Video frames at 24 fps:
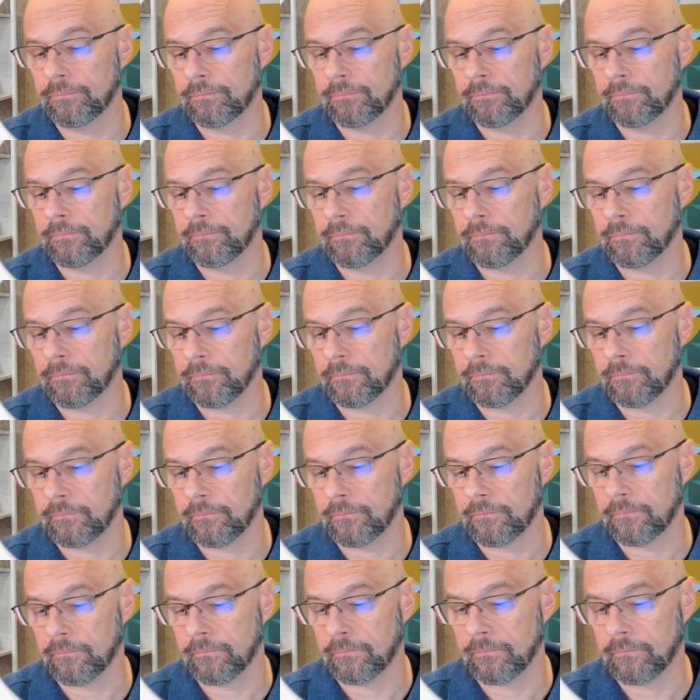
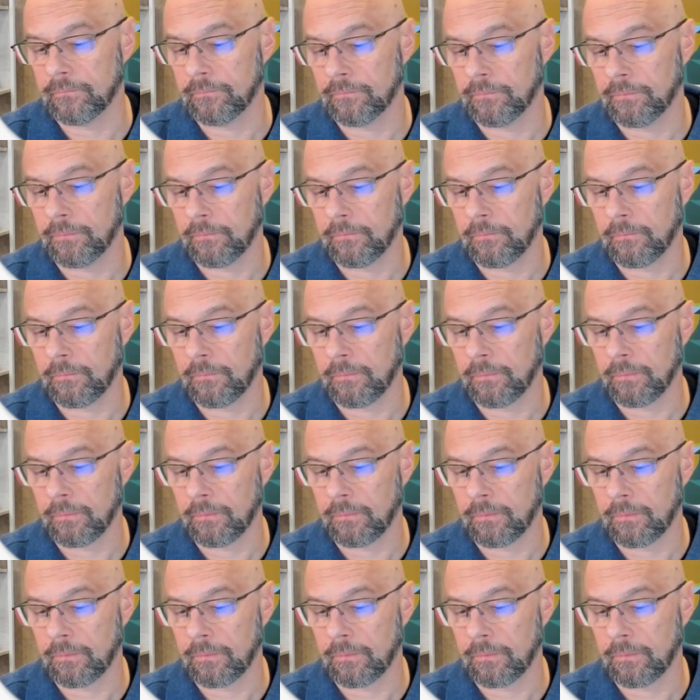(no one is talking)